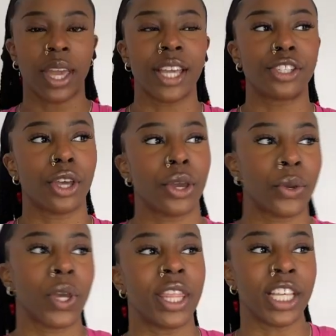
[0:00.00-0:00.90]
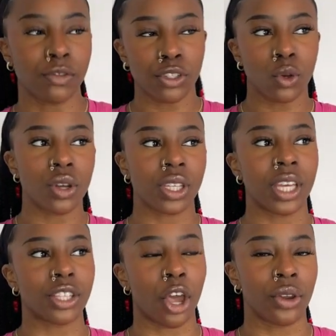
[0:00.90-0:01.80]
Okay, so this resource
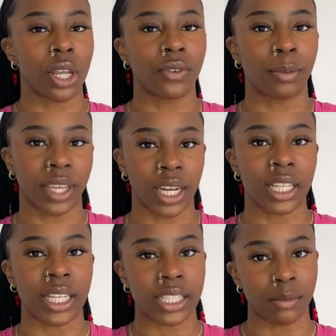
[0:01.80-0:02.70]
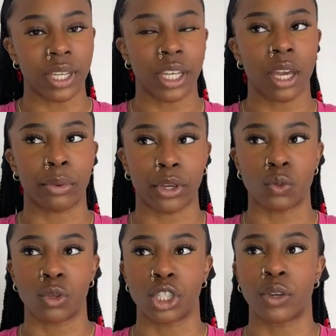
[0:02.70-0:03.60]
is only for beginner to intermediate
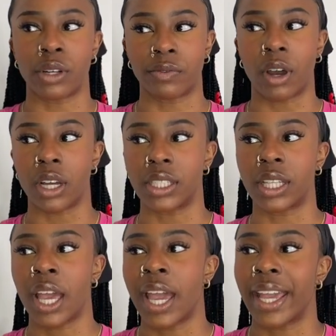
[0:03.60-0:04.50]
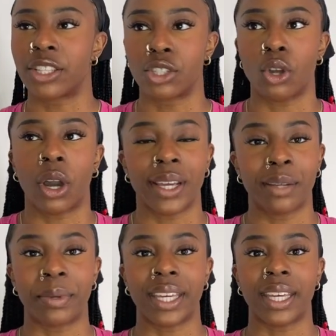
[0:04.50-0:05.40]
because once you're advanced, it's not
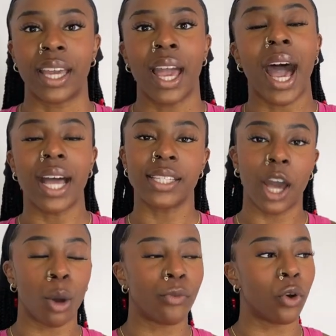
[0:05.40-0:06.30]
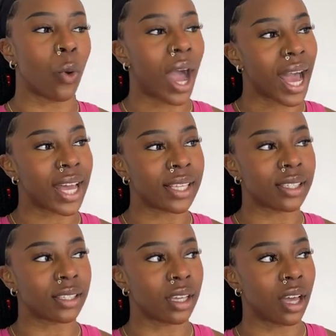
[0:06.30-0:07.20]
going to be as helpful
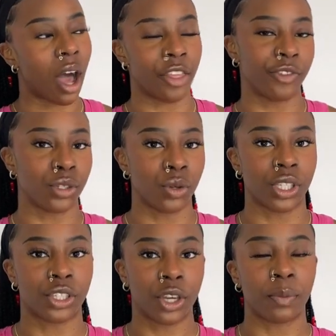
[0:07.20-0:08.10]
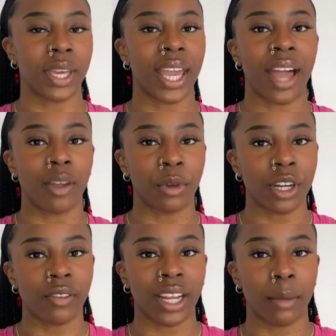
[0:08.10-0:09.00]
as other resources could be. And I'm
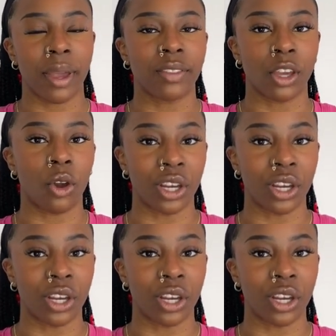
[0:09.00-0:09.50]
going to recommend